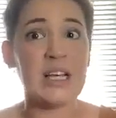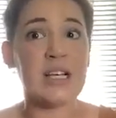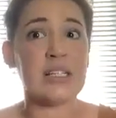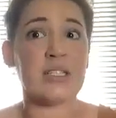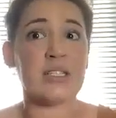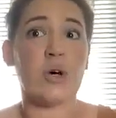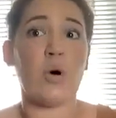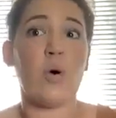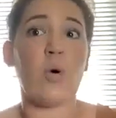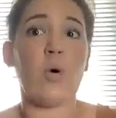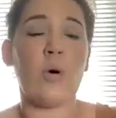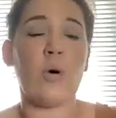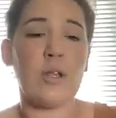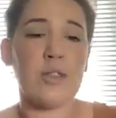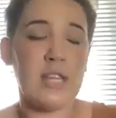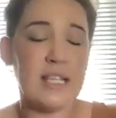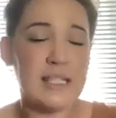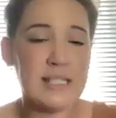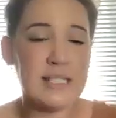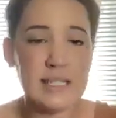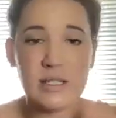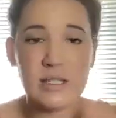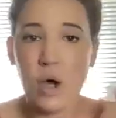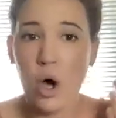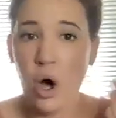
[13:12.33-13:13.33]
So
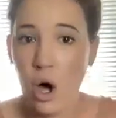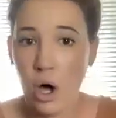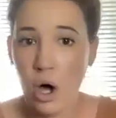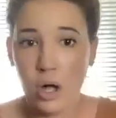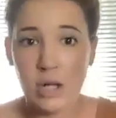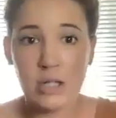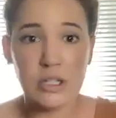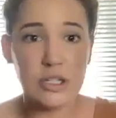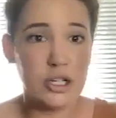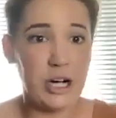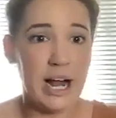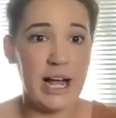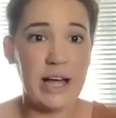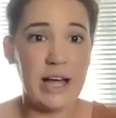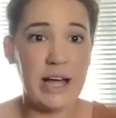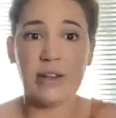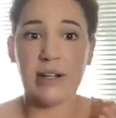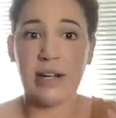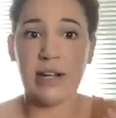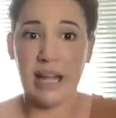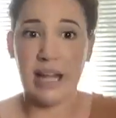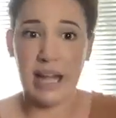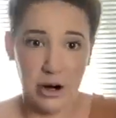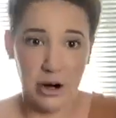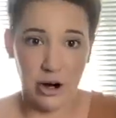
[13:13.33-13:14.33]
this is all trial
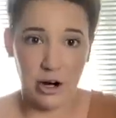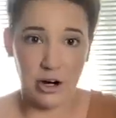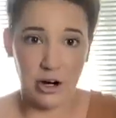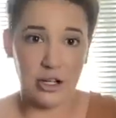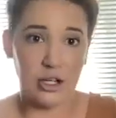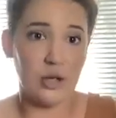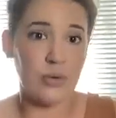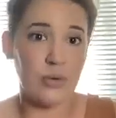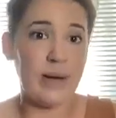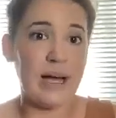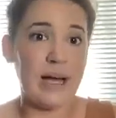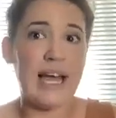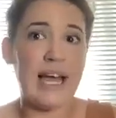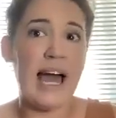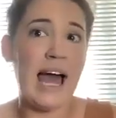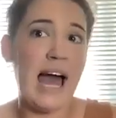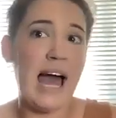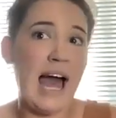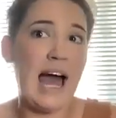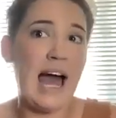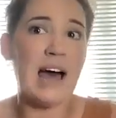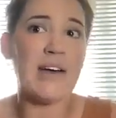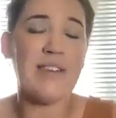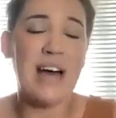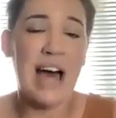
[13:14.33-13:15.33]
and error. You might
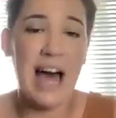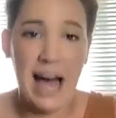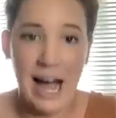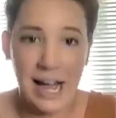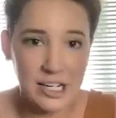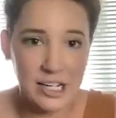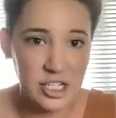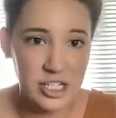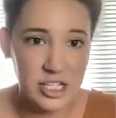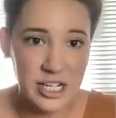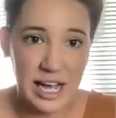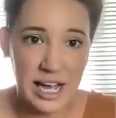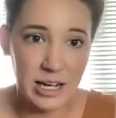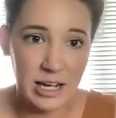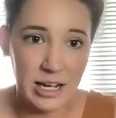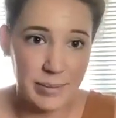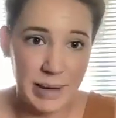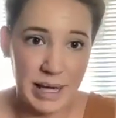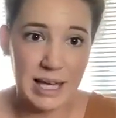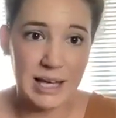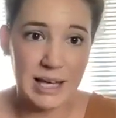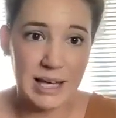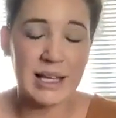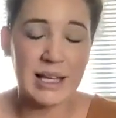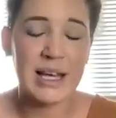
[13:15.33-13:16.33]
have a hashtag
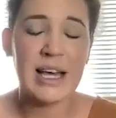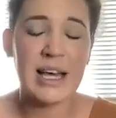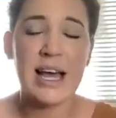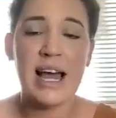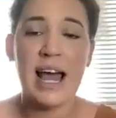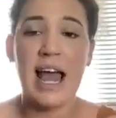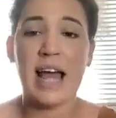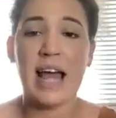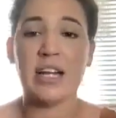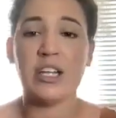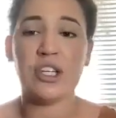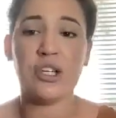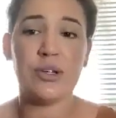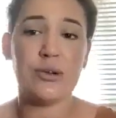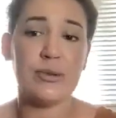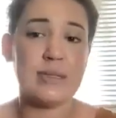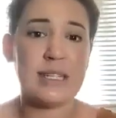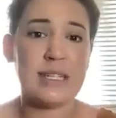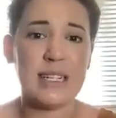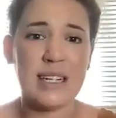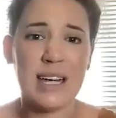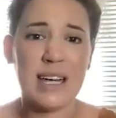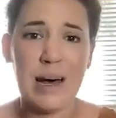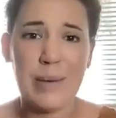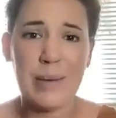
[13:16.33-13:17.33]
bank and
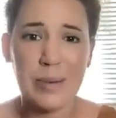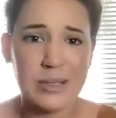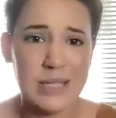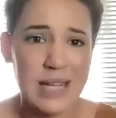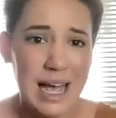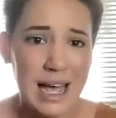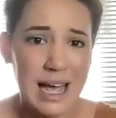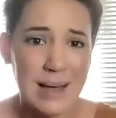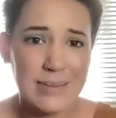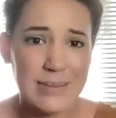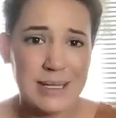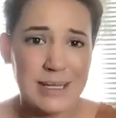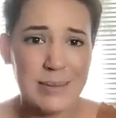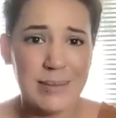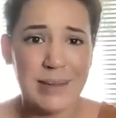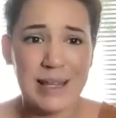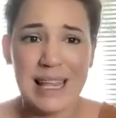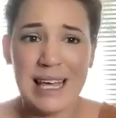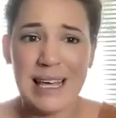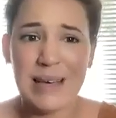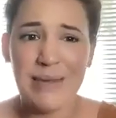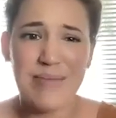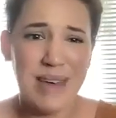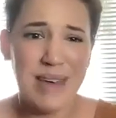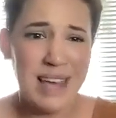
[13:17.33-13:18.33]
use it a couple times and be
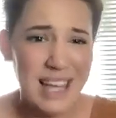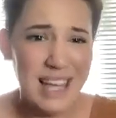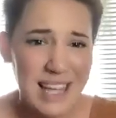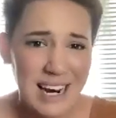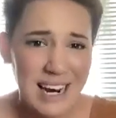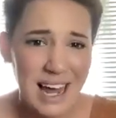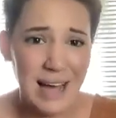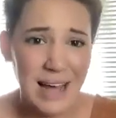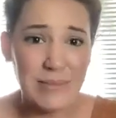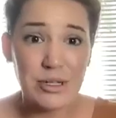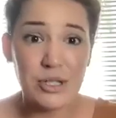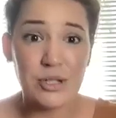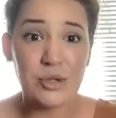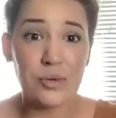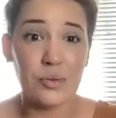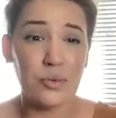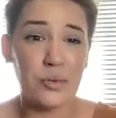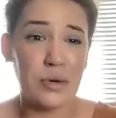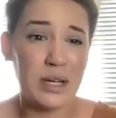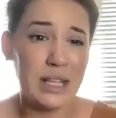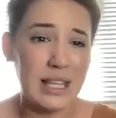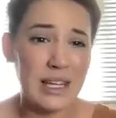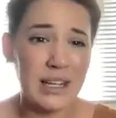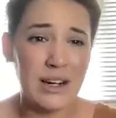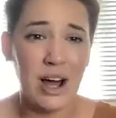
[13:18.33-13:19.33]
like, man, I'm just
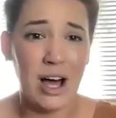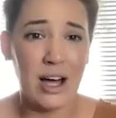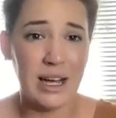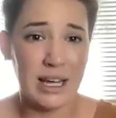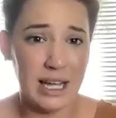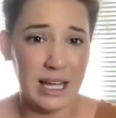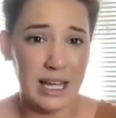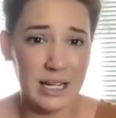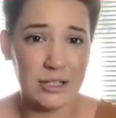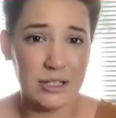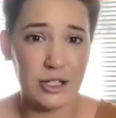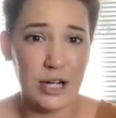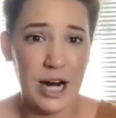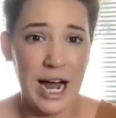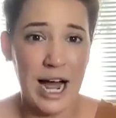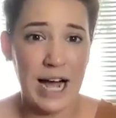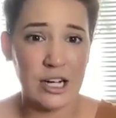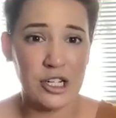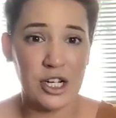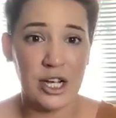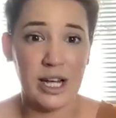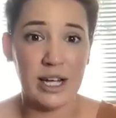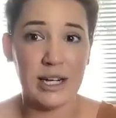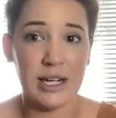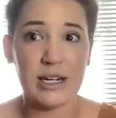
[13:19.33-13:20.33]
really not getting
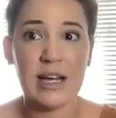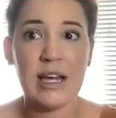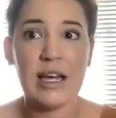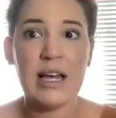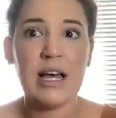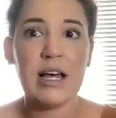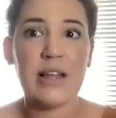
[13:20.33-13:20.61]
traction.